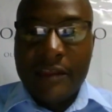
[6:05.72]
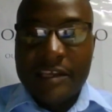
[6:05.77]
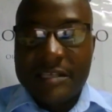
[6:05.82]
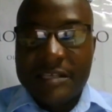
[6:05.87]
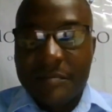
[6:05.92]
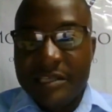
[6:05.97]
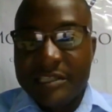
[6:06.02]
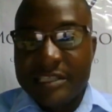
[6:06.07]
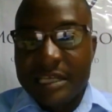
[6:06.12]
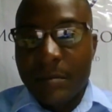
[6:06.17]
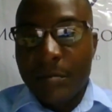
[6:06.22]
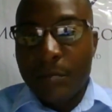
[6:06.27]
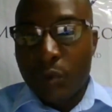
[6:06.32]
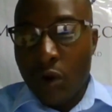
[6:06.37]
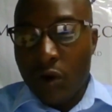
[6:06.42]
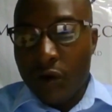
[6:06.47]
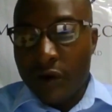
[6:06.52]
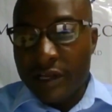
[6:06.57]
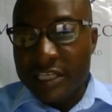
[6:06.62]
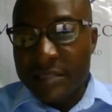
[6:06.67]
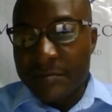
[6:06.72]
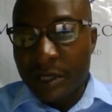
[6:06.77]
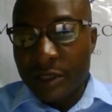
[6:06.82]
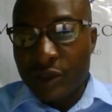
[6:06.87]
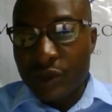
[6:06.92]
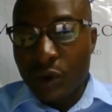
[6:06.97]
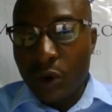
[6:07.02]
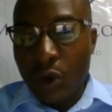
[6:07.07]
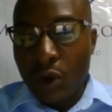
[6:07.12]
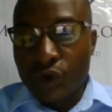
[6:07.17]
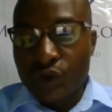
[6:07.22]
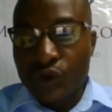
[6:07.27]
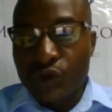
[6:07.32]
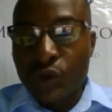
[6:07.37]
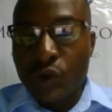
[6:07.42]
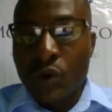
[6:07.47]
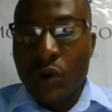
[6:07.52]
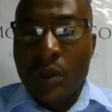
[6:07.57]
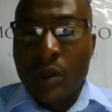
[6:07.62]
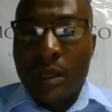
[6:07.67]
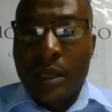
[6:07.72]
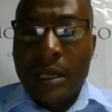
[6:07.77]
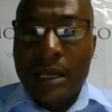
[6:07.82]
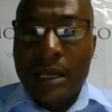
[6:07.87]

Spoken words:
there's been some progress. But also